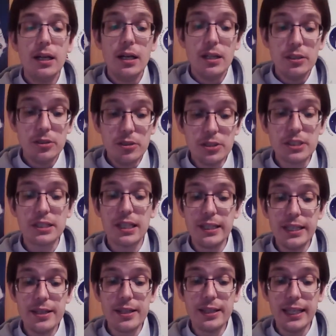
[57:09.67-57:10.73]
To
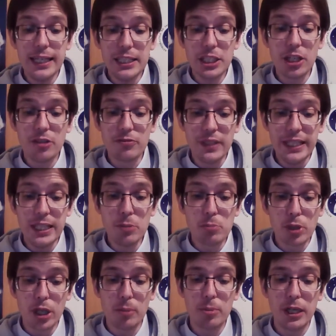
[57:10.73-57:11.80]
study the nature of legal
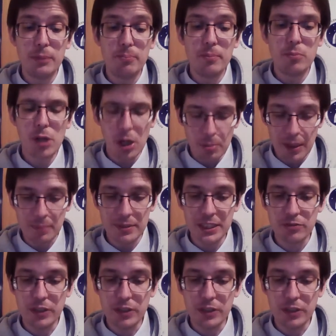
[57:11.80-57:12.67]
problems